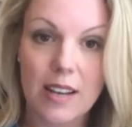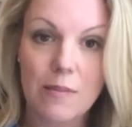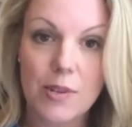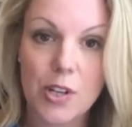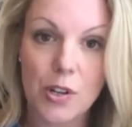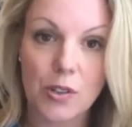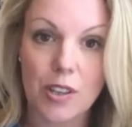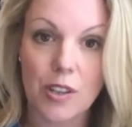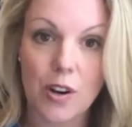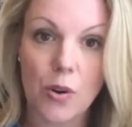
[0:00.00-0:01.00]
materially,
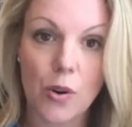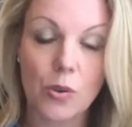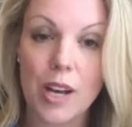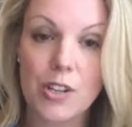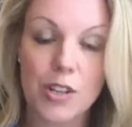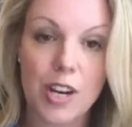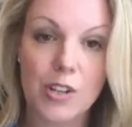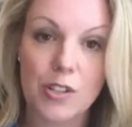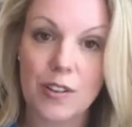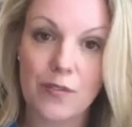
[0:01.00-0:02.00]
their whole
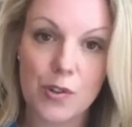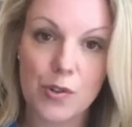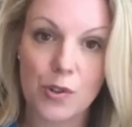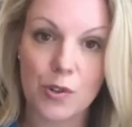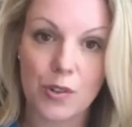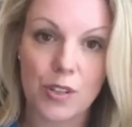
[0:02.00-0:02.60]
education and future